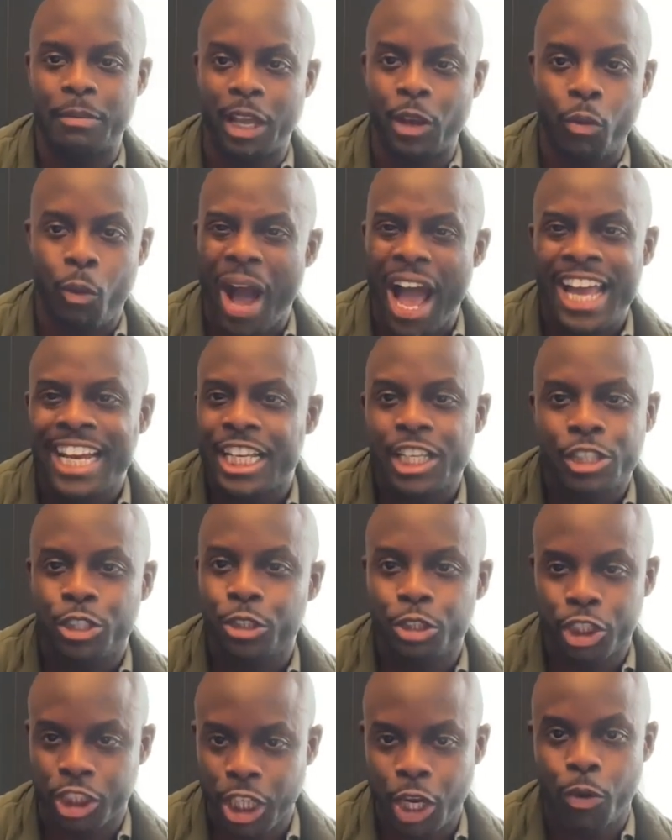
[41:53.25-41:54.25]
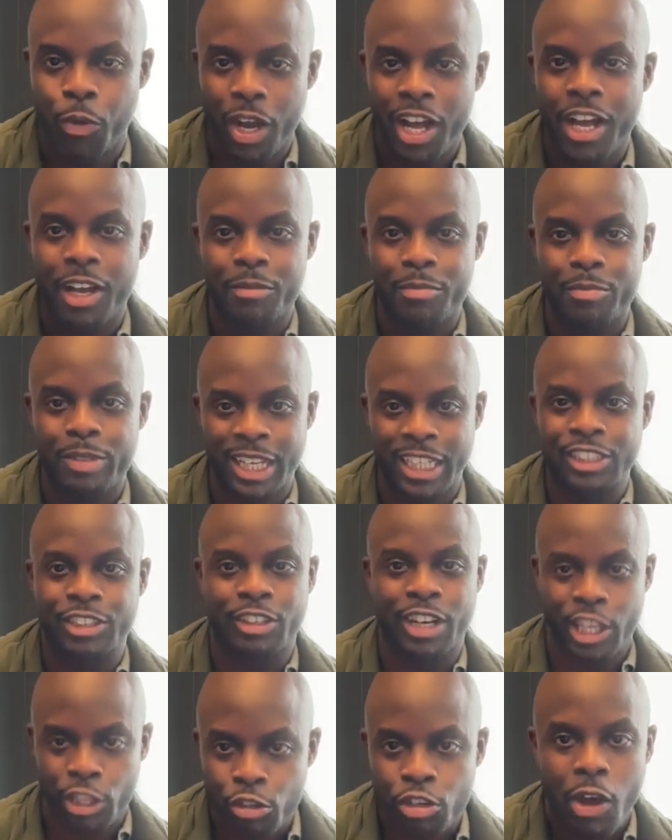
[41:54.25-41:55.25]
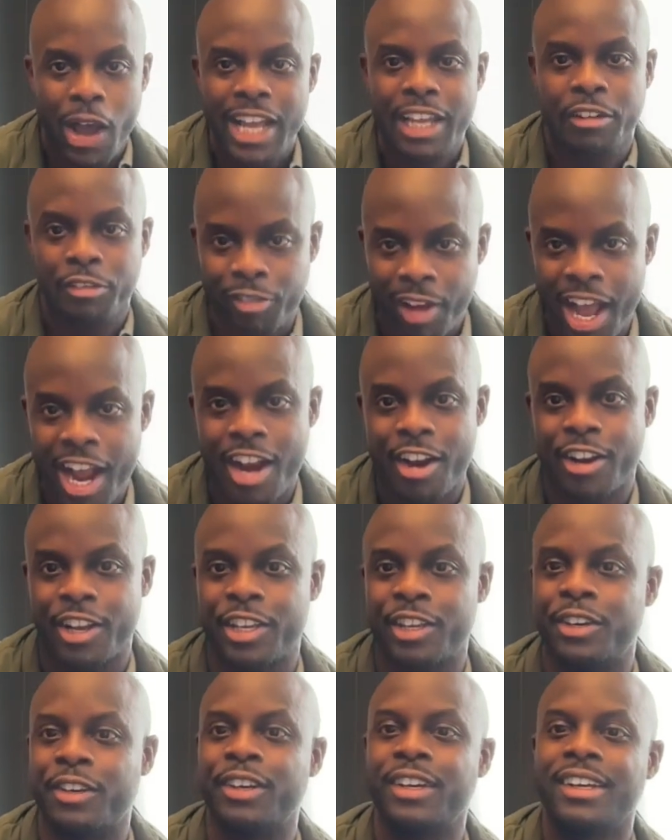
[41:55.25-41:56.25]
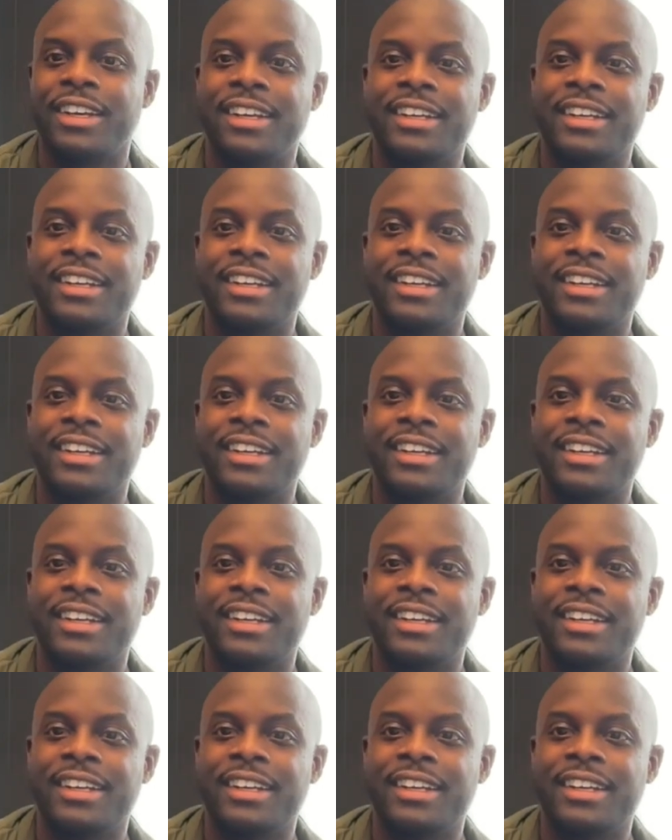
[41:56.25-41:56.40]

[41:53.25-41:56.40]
Like, why didn't you show up yesterday? You know I can fire you.